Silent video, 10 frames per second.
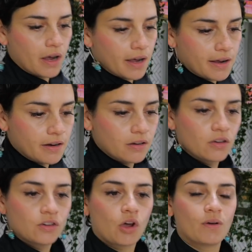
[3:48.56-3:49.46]
uh,
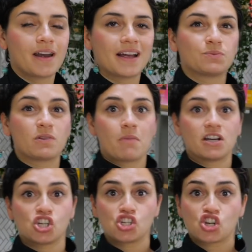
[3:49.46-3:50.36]
go in next with my
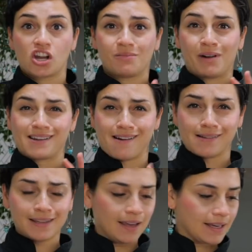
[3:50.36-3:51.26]
ginger and my
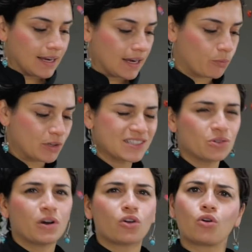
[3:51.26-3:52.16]
garlic. We
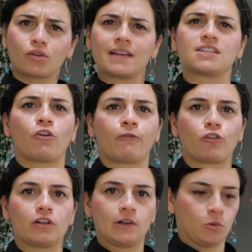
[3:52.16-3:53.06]
still want to cook these off
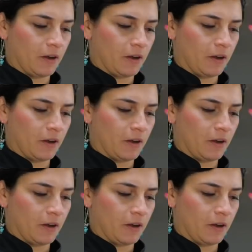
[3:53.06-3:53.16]
for a little